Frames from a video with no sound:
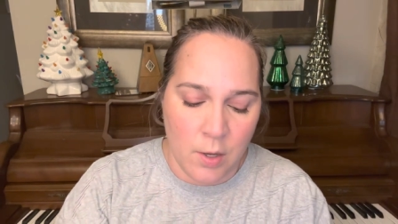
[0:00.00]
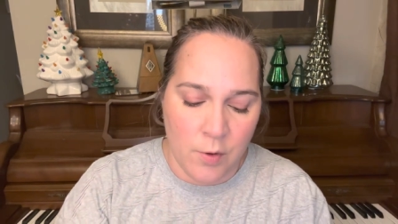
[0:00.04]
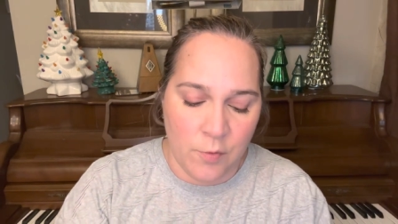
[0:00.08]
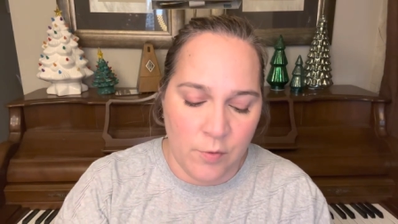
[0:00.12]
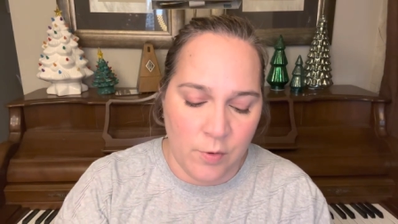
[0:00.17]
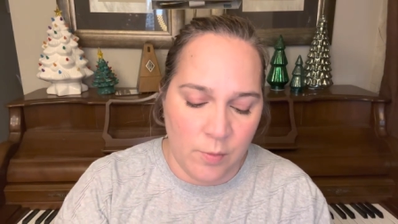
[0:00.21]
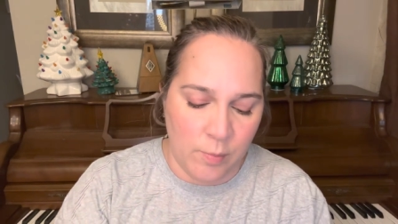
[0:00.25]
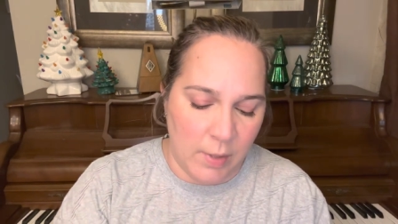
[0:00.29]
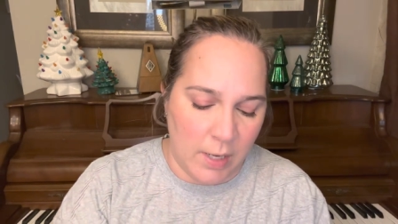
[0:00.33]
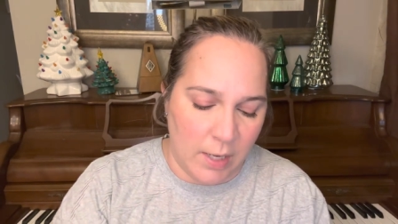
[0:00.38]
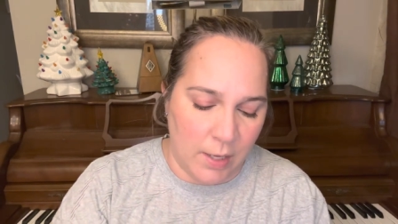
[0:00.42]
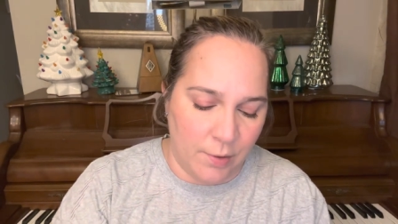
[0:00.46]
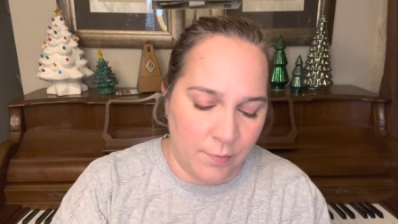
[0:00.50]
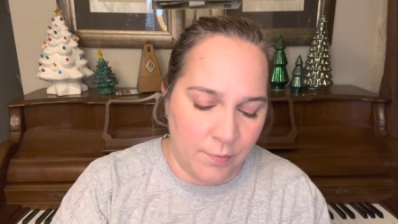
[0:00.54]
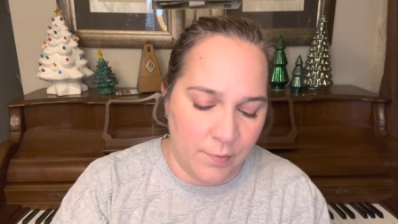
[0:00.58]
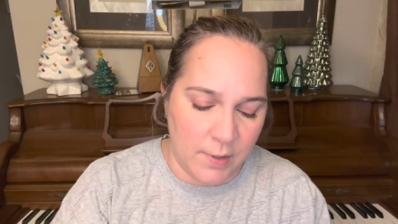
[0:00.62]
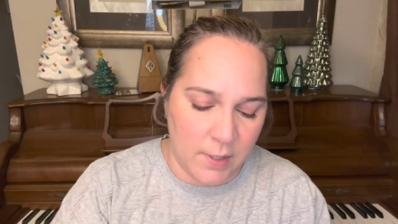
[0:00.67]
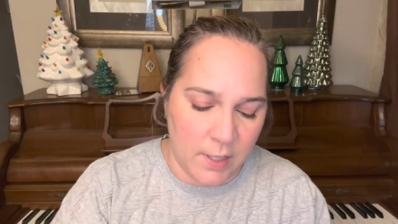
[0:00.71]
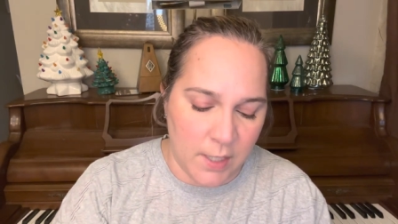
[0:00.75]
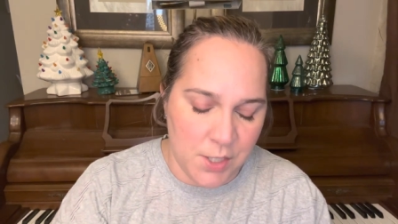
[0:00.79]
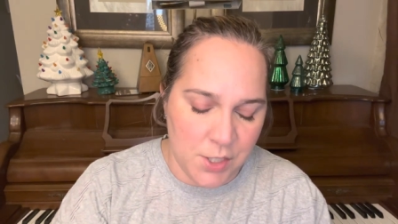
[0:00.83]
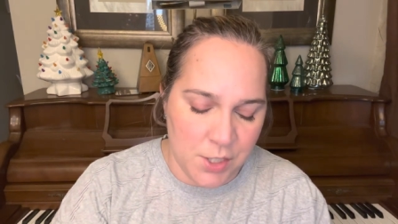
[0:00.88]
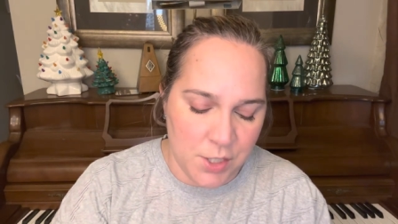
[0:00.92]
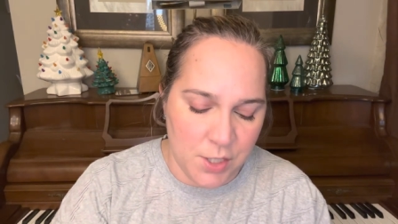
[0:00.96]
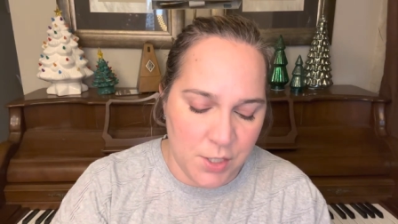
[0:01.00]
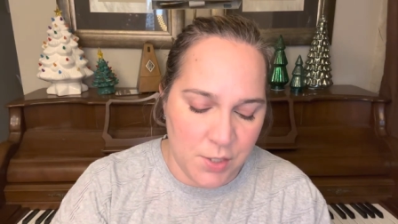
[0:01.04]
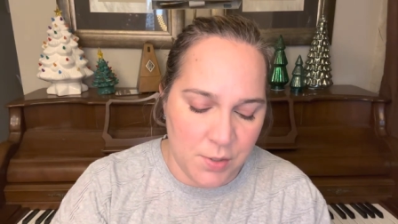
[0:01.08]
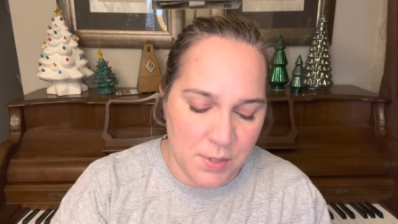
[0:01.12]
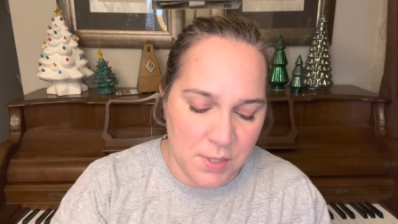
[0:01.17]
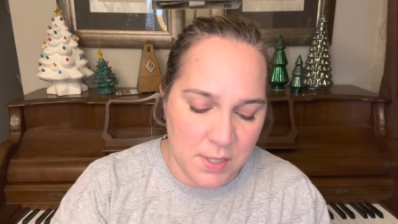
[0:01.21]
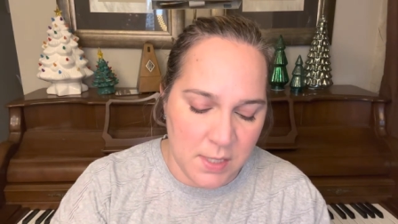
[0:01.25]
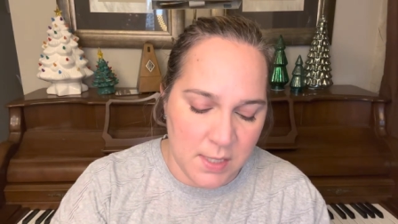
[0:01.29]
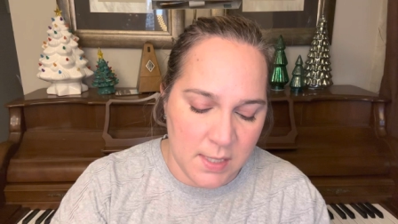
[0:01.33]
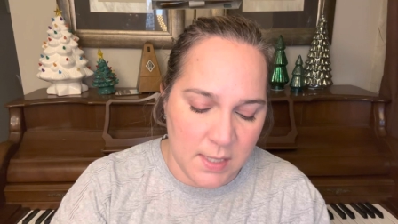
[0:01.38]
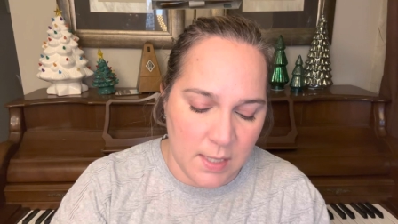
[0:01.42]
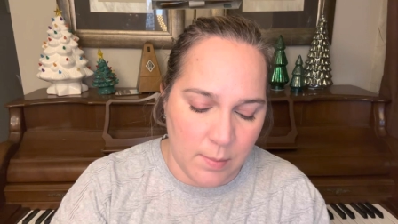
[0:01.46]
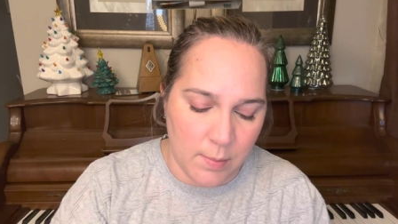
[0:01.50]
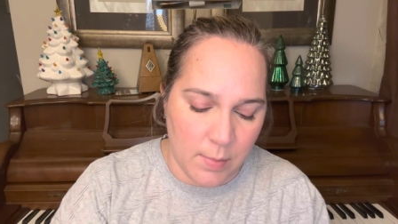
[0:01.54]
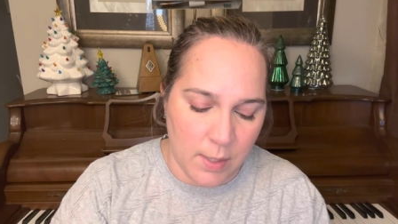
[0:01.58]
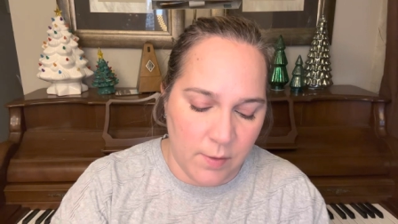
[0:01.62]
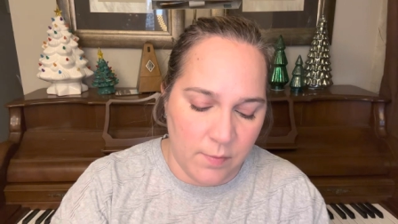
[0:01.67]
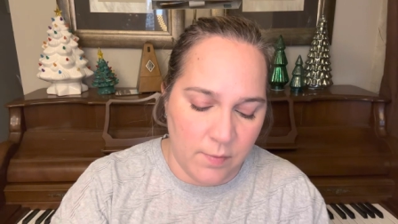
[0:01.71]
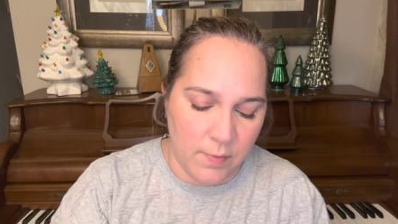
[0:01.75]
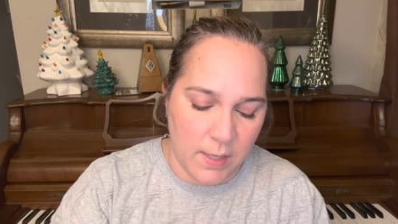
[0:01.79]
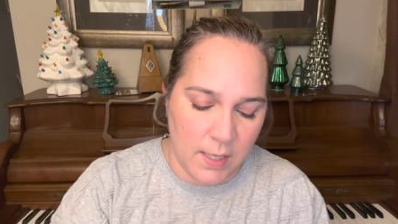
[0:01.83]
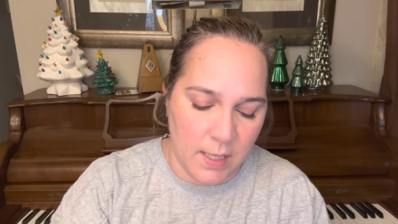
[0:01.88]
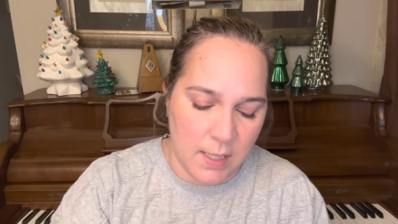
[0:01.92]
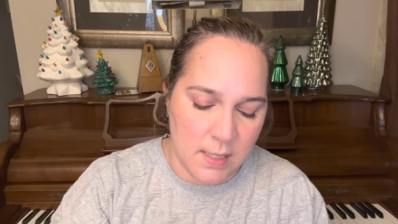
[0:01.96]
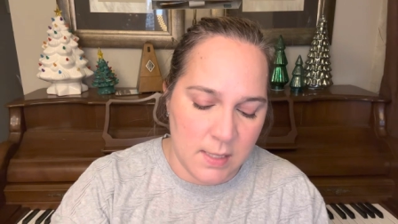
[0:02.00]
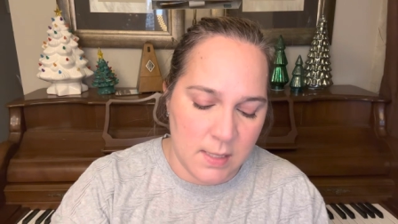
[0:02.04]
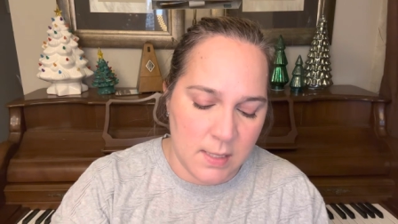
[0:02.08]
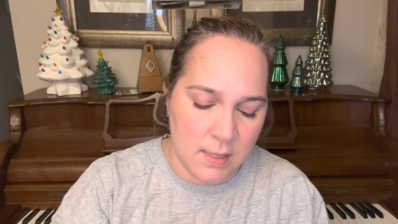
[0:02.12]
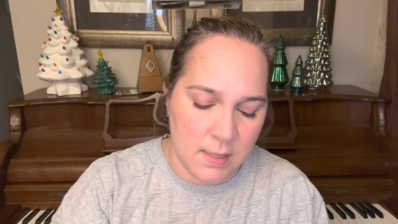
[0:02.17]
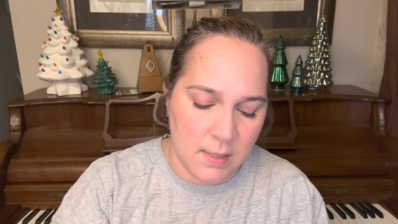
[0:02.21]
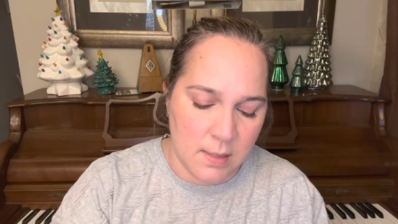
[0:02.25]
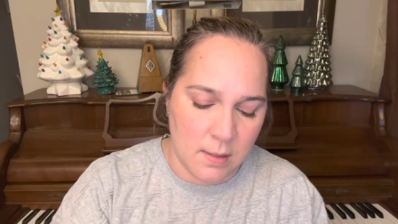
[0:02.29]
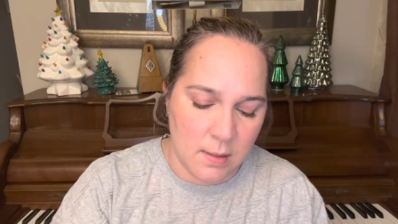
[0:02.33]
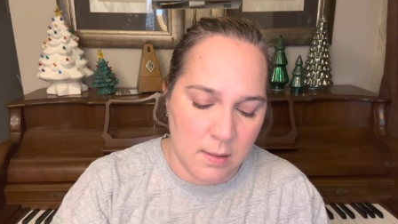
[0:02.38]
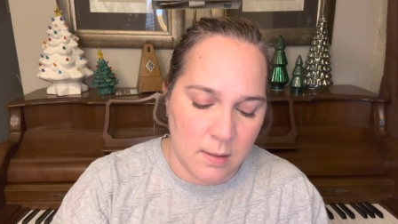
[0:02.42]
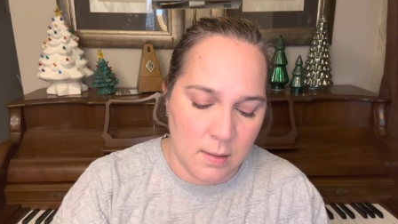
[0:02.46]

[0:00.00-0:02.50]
from e l f that I just used to set my face.